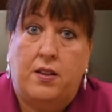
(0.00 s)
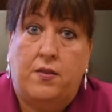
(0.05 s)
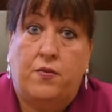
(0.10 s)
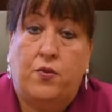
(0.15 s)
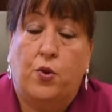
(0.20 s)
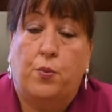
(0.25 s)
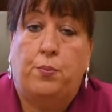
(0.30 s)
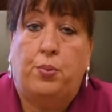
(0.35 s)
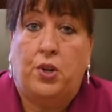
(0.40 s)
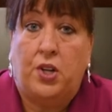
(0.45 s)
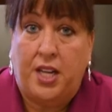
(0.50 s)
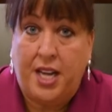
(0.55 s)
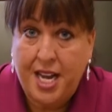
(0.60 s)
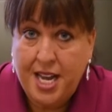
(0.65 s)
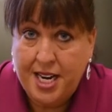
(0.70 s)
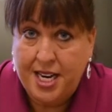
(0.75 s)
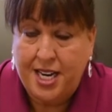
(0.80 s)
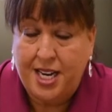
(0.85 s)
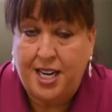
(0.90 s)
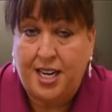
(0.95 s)
for
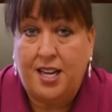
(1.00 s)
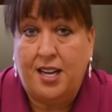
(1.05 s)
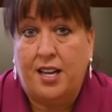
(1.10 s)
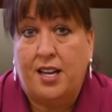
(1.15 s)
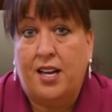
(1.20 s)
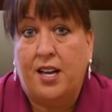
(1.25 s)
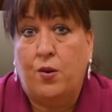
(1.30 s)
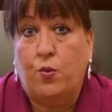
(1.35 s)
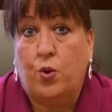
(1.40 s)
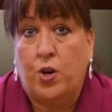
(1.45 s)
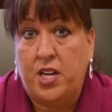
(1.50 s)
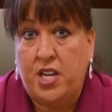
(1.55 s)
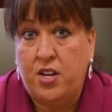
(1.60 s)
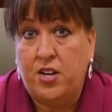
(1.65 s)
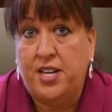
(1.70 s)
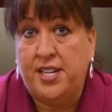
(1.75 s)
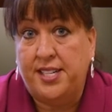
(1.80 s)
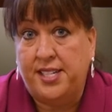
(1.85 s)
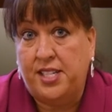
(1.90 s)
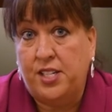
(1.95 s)
planning on what you
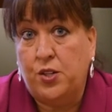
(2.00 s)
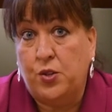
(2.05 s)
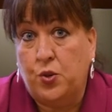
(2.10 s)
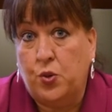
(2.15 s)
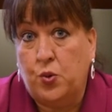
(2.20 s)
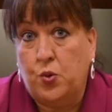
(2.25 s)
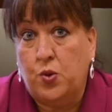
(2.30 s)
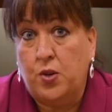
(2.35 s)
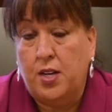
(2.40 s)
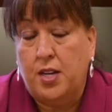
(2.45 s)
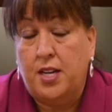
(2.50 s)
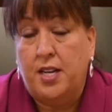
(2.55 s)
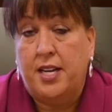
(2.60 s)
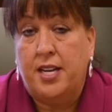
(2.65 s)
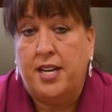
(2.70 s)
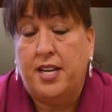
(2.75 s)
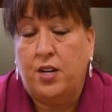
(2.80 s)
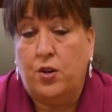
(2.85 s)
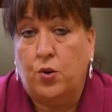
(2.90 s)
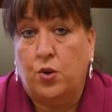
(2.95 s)
need to do
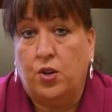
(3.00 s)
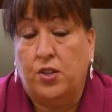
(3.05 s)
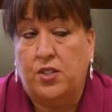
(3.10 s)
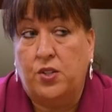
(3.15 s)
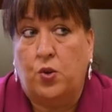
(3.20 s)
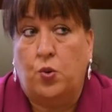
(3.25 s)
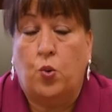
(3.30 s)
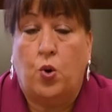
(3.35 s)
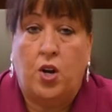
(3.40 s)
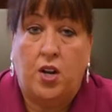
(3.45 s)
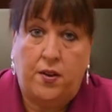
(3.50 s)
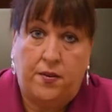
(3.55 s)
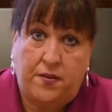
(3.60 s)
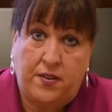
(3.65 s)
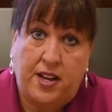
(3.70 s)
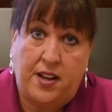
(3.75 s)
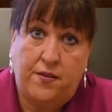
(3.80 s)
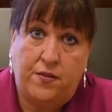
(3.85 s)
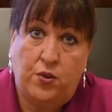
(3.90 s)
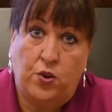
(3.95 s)
in order to
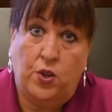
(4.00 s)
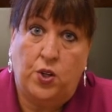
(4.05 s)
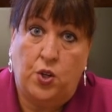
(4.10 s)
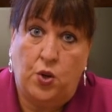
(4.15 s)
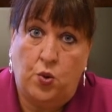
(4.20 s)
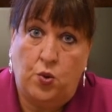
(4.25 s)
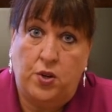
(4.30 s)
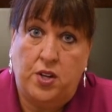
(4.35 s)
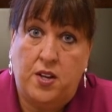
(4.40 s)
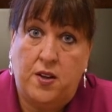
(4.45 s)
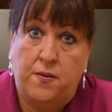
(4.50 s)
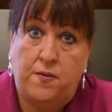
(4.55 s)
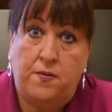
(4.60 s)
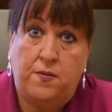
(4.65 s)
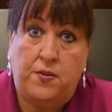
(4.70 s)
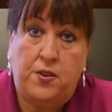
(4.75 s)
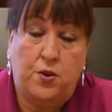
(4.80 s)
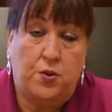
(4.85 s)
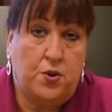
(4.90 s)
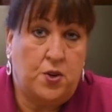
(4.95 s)
qualify for a loan if
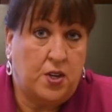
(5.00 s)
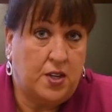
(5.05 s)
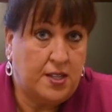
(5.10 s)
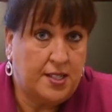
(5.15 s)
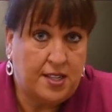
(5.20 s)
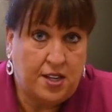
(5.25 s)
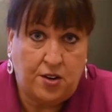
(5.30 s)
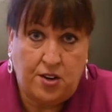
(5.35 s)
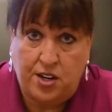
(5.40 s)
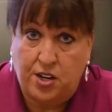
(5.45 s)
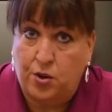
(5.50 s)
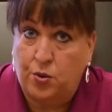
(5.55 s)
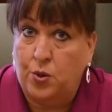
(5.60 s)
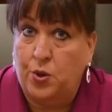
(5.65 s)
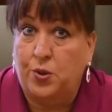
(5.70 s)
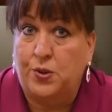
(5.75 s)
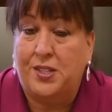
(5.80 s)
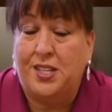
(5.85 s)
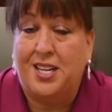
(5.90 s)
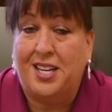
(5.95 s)
your ducks aren't in a
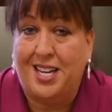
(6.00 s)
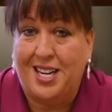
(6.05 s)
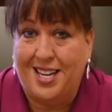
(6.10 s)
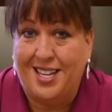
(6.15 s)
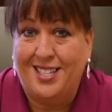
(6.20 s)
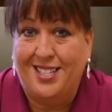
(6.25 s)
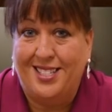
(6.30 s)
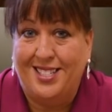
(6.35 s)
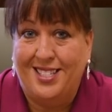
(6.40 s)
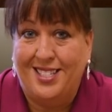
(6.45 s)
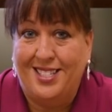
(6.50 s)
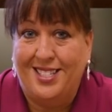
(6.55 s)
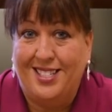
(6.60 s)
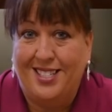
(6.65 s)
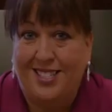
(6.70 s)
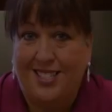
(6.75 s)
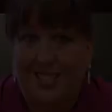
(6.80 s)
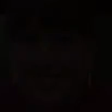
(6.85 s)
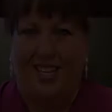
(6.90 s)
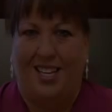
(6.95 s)
row today.
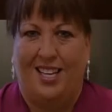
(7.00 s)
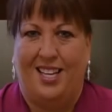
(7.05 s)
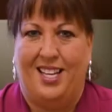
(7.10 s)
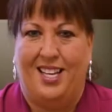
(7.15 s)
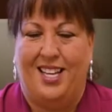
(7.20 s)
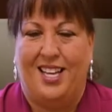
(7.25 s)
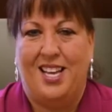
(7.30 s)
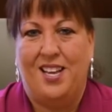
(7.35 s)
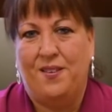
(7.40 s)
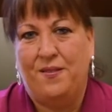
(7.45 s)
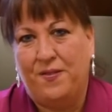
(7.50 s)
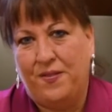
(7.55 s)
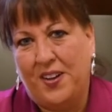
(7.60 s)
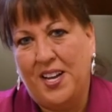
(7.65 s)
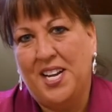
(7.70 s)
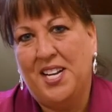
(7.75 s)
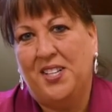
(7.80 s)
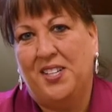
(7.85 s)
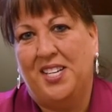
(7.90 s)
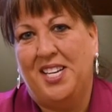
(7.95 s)
And
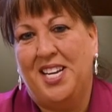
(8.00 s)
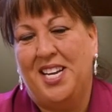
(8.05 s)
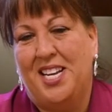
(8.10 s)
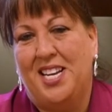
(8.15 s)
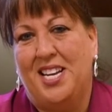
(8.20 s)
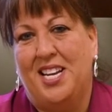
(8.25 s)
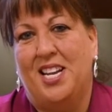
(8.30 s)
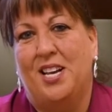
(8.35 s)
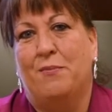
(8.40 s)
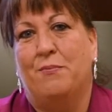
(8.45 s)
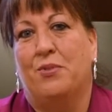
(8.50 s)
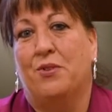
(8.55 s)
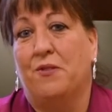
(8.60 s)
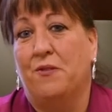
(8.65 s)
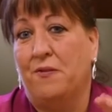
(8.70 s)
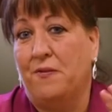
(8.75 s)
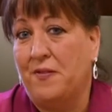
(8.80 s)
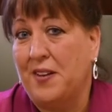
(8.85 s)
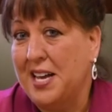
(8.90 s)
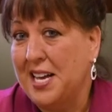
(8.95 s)
finally, number
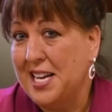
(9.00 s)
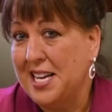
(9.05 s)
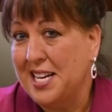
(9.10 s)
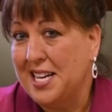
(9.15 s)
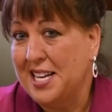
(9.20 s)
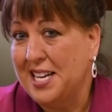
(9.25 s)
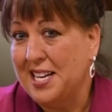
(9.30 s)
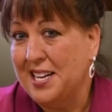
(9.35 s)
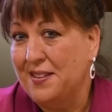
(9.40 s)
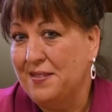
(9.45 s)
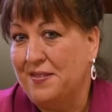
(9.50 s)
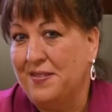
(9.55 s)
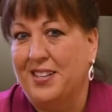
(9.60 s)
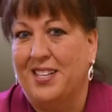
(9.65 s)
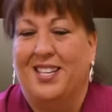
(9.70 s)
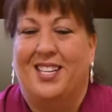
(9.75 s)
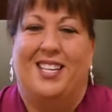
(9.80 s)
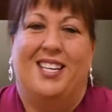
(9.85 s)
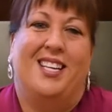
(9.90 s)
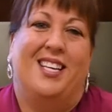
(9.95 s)
5,
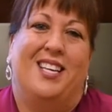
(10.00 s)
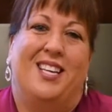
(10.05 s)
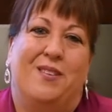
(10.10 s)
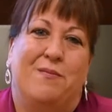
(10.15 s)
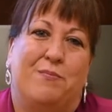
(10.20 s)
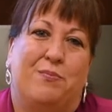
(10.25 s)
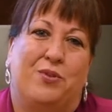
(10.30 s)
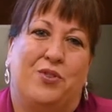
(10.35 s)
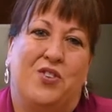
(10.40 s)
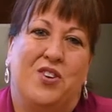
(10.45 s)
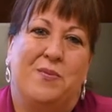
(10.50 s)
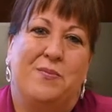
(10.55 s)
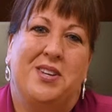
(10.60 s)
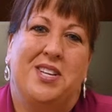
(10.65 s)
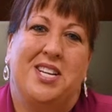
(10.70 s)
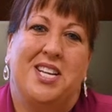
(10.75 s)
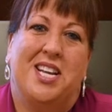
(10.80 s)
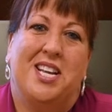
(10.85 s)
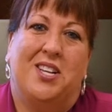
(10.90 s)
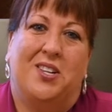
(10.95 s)

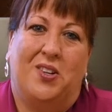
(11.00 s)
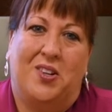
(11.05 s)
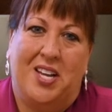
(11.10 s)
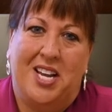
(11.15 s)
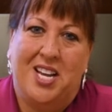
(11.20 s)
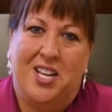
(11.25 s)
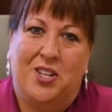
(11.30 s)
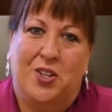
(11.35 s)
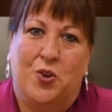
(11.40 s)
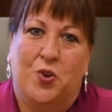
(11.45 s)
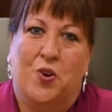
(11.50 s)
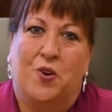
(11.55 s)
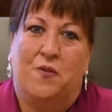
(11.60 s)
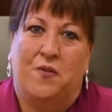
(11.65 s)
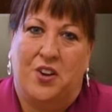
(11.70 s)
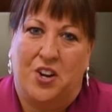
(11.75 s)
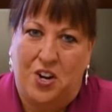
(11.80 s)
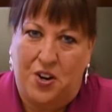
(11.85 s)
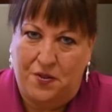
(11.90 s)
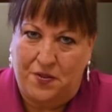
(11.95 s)
employment and landlord
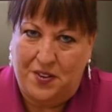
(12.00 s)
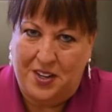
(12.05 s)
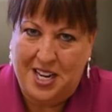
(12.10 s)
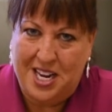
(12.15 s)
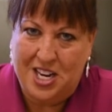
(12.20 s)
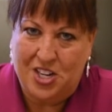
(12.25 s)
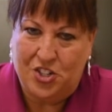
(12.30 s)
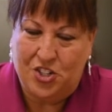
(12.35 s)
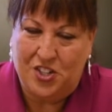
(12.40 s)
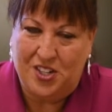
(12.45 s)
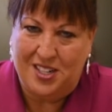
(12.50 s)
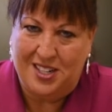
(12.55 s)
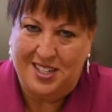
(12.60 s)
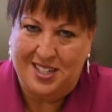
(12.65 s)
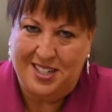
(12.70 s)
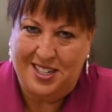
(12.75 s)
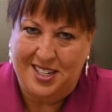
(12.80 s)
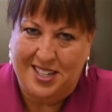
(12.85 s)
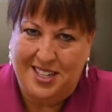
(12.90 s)
verification.